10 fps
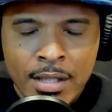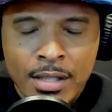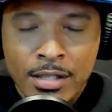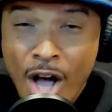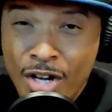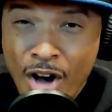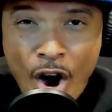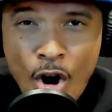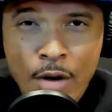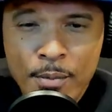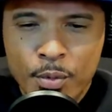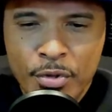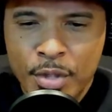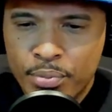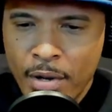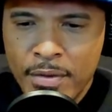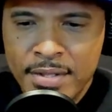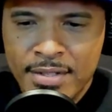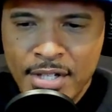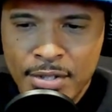Lock arms with your brothers
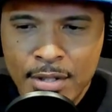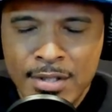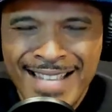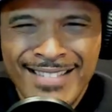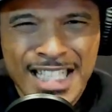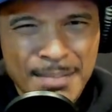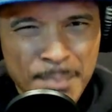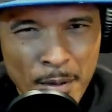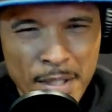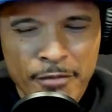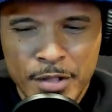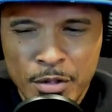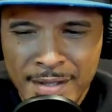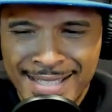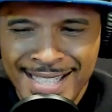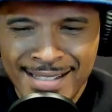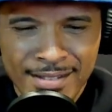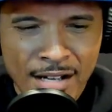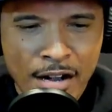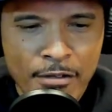and sisters in the spirit of unity and
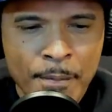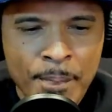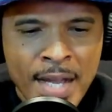love